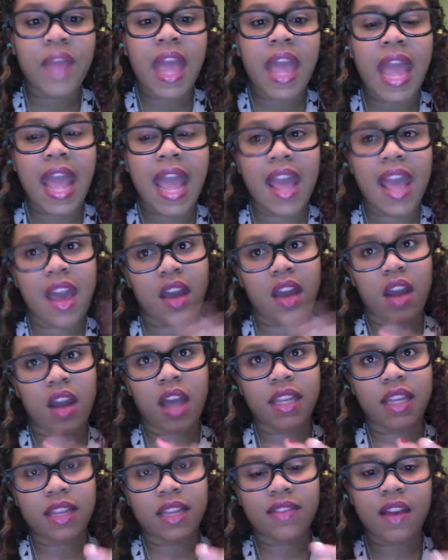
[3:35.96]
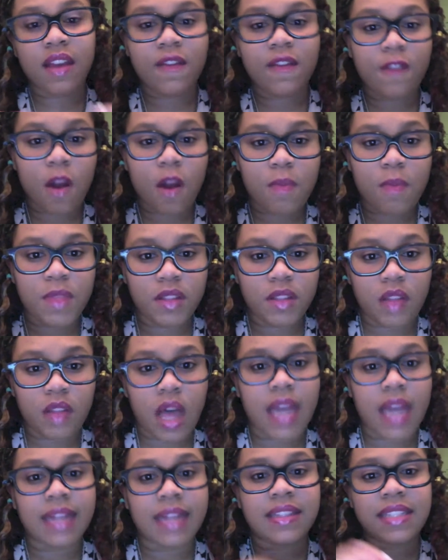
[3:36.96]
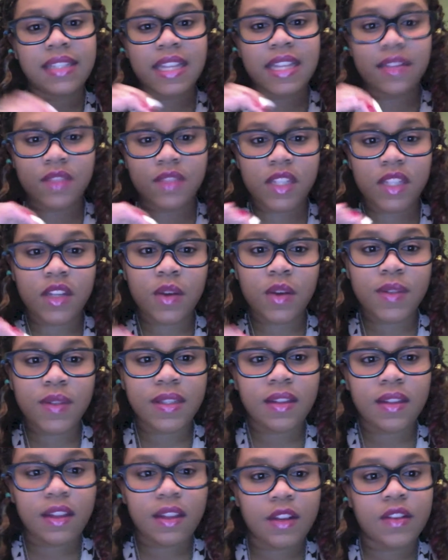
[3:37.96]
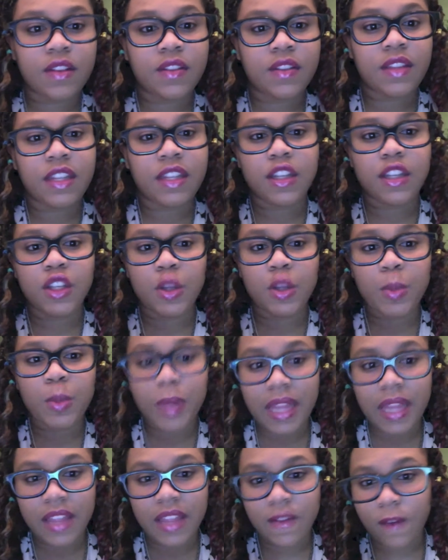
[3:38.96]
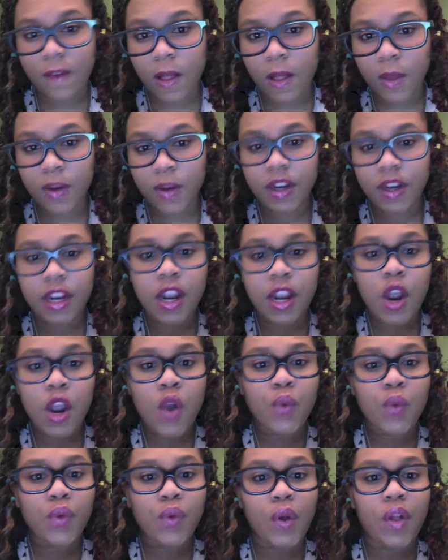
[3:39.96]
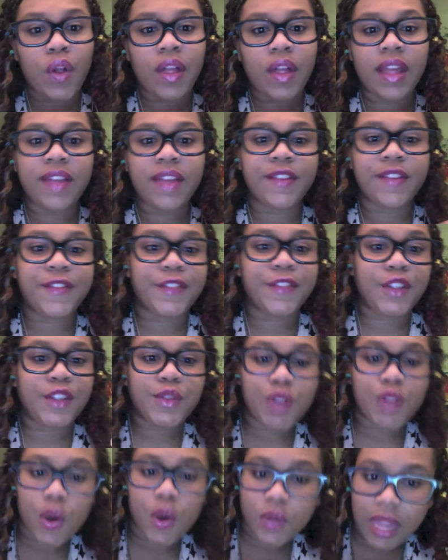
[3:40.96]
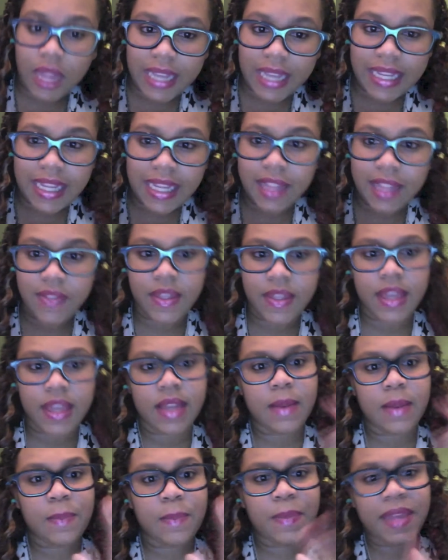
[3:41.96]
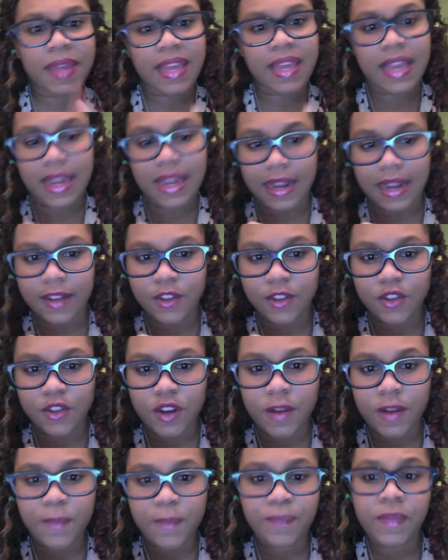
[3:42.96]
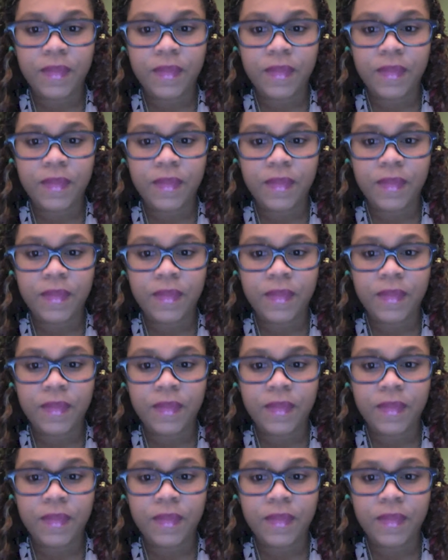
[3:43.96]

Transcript: And I get that from the lines, if Zico is the leader, then you play the follower role. If you don't like it, then be an extra.